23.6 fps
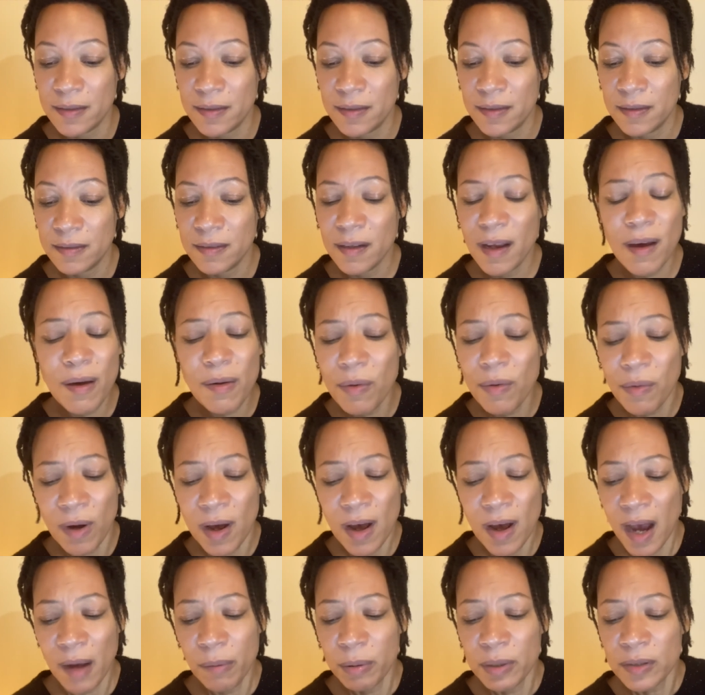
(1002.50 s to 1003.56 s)
No,
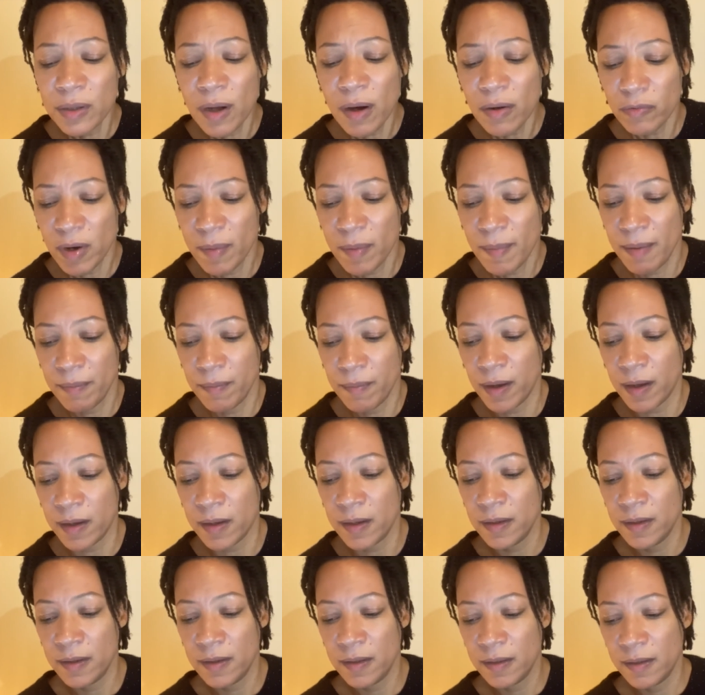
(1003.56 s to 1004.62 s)
I will not remember,
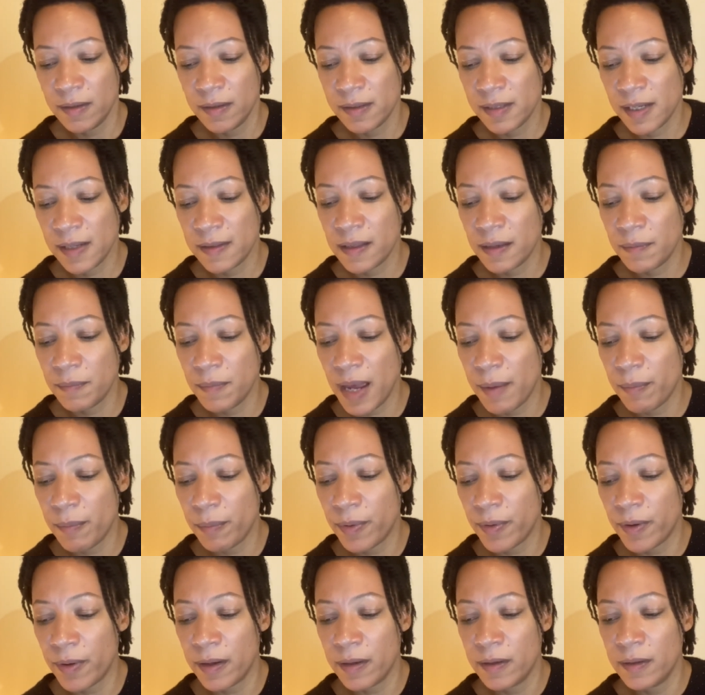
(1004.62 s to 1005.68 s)
said the
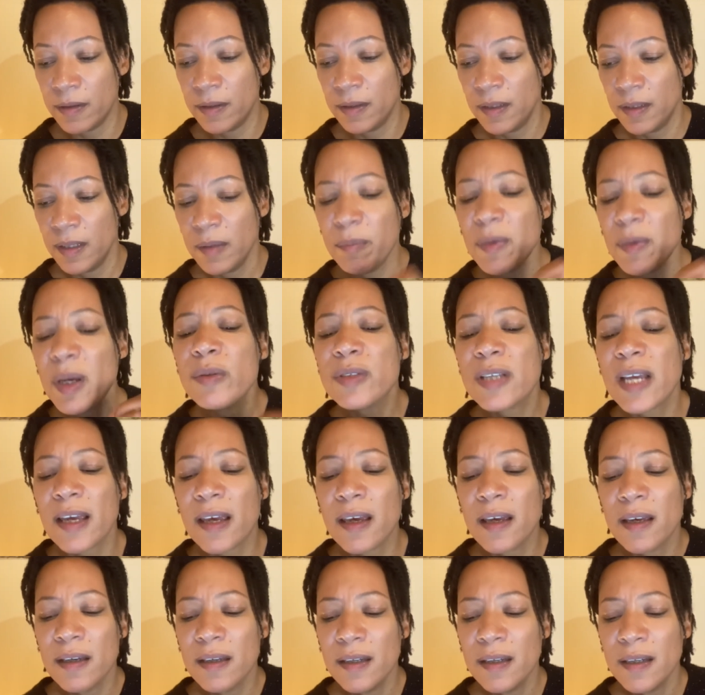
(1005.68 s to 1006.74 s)
emperor.
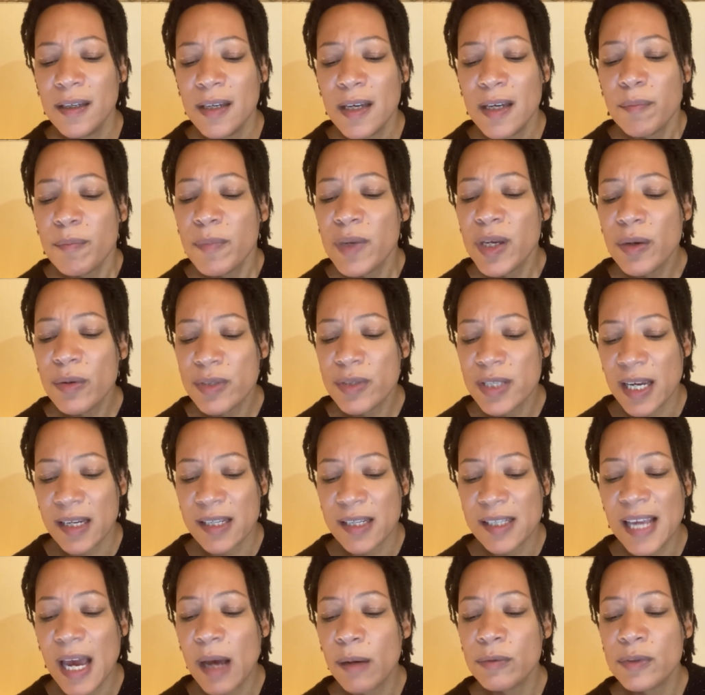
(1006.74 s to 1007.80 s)
Music, music,
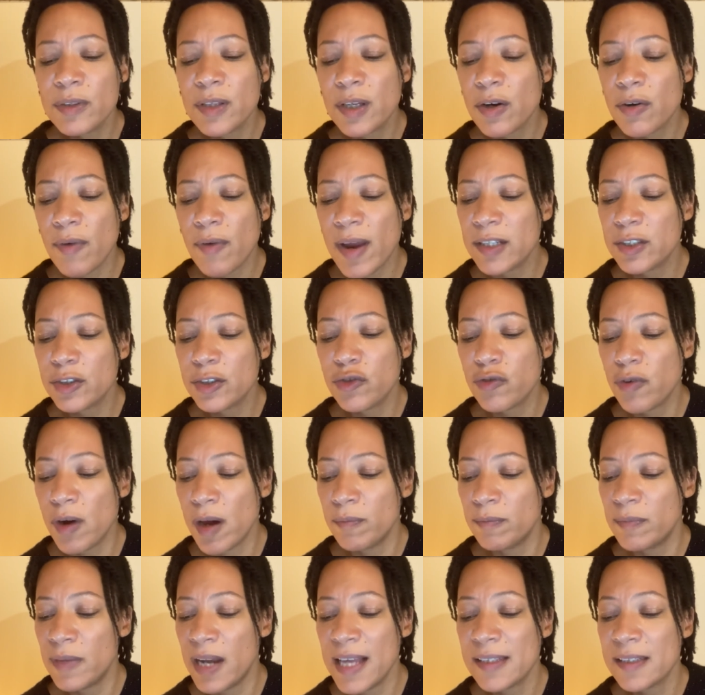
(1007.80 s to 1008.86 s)
sound the great
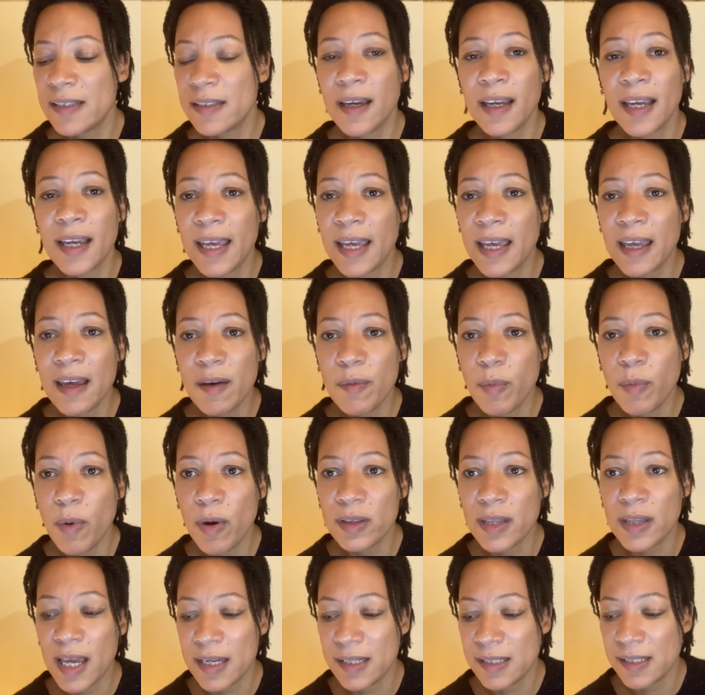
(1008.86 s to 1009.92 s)
drum, lest I hear what
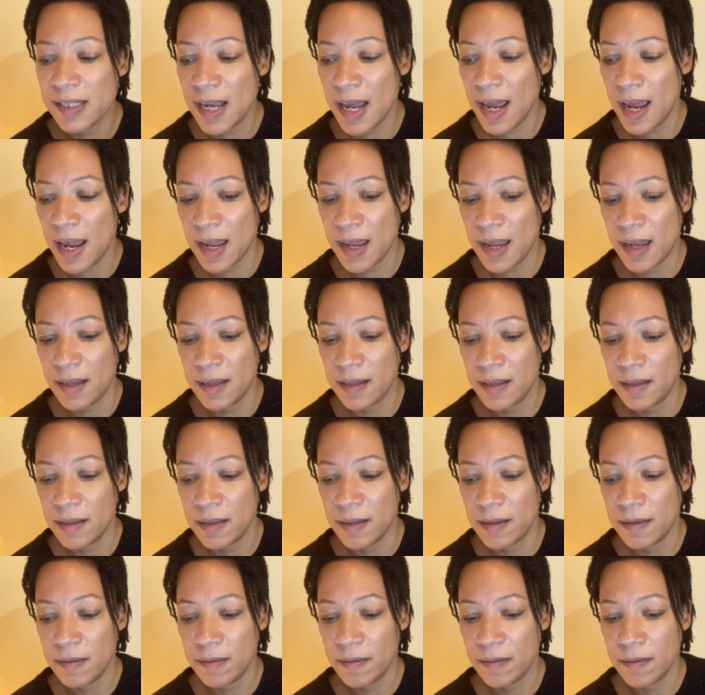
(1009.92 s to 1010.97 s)
they say.
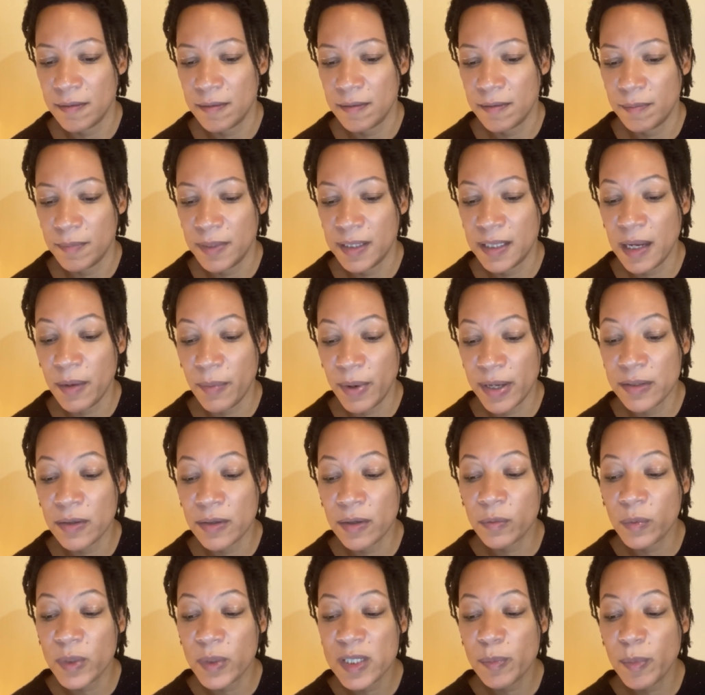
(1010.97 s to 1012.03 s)
But they went
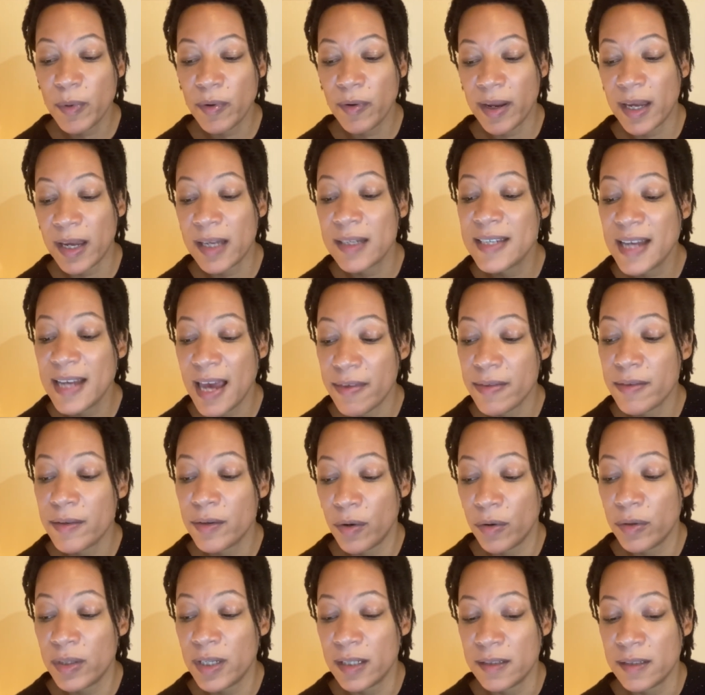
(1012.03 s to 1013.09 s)
on whispering, and death
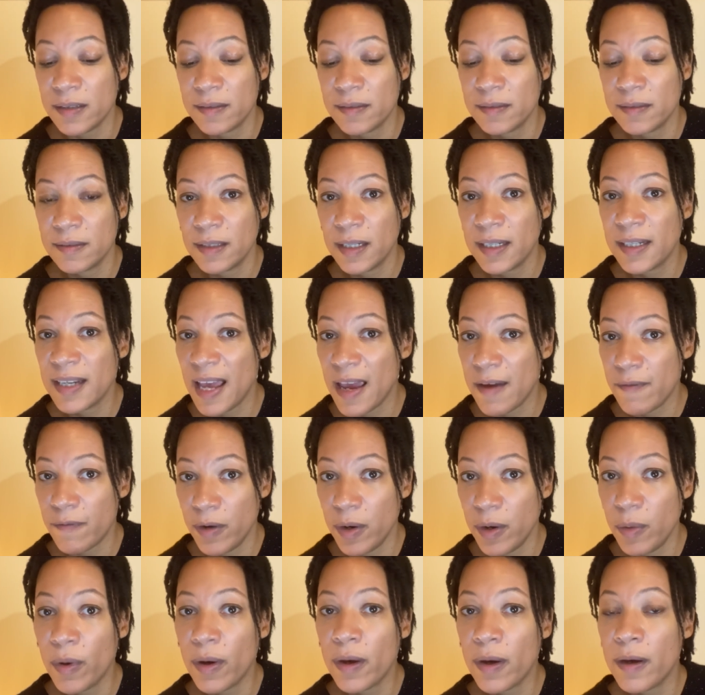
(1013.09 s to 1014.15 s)
nodded at every
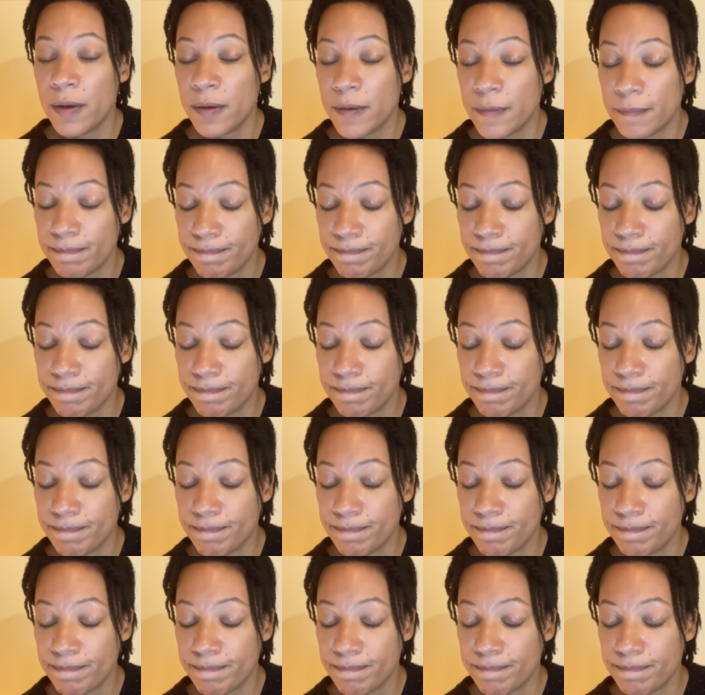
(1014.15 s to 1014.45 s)
word.